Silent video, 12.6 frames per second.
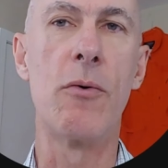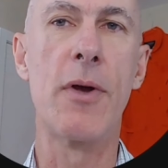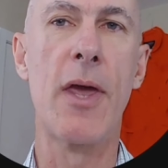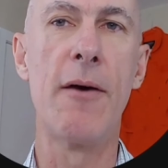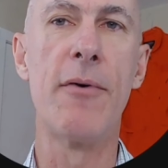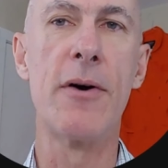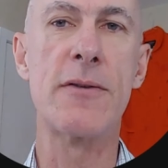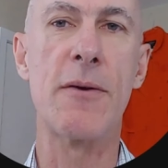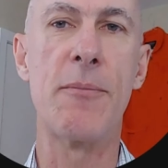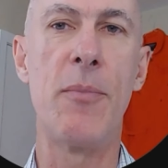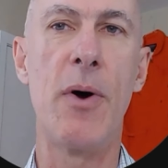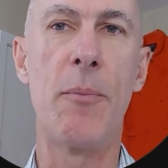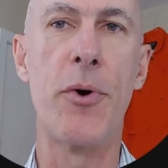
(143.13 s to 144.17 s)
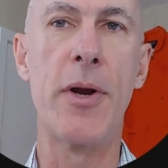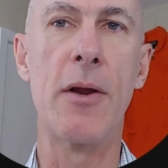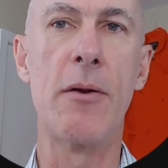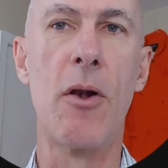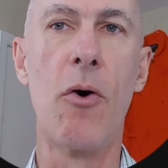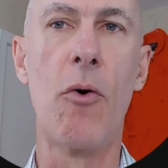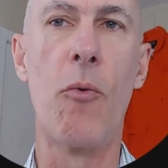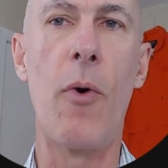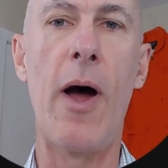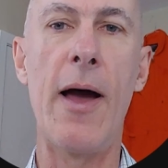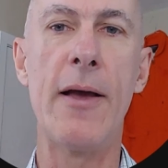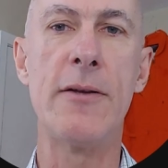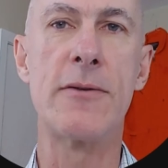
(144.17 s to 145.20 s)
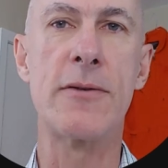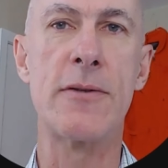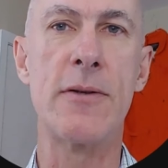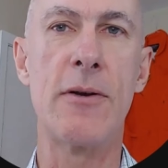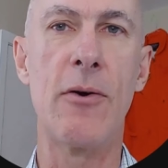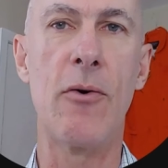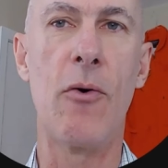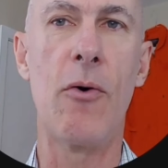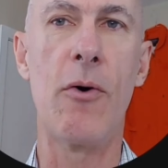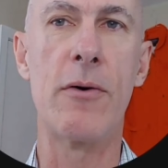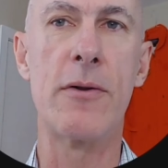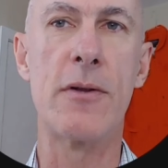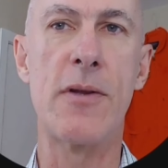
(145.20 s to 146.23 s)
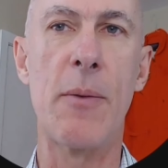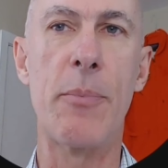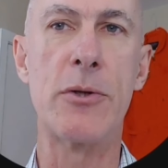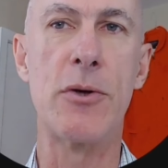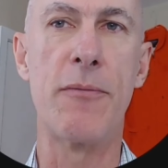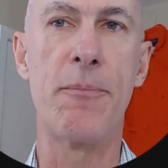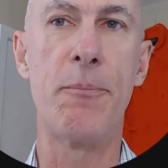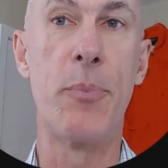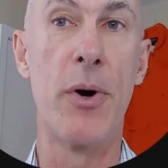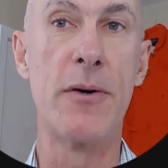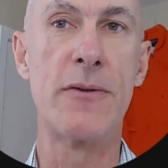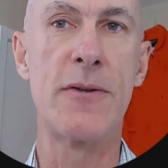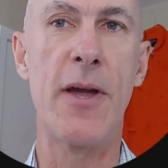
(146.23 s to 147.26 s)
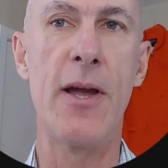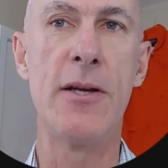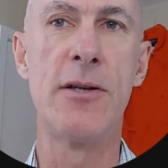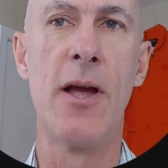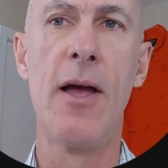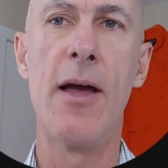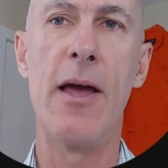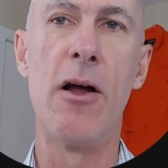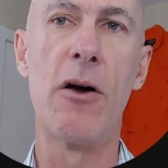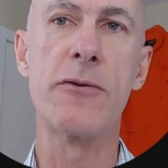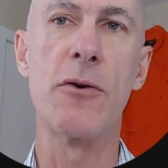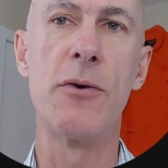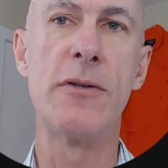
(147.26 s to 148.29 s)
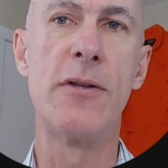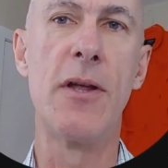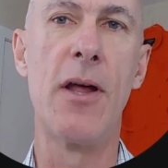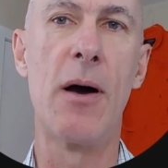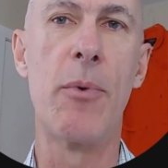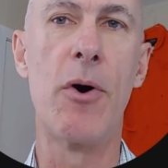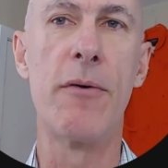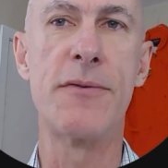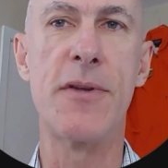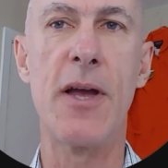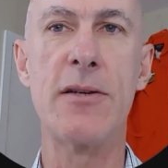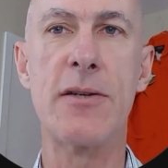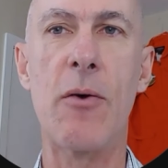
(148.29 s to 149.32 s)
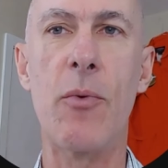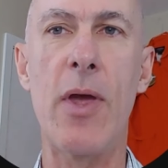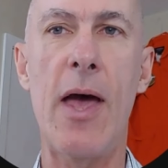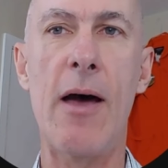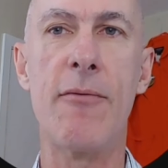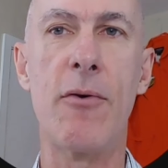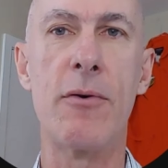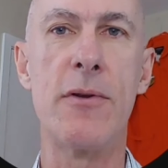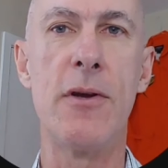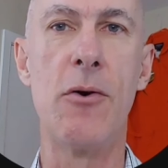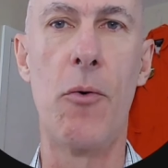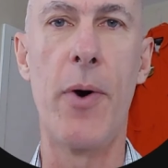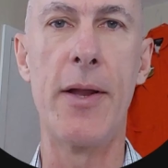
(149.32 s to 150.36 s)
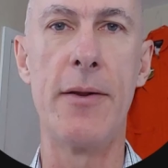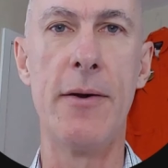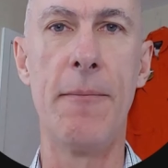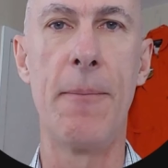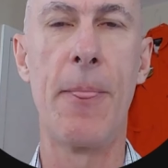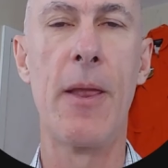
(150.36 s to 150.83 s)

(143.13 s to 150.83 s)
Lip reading: give us a pretty low rise on the temperature per stage, and also is the number of stages that we have on the Oranda.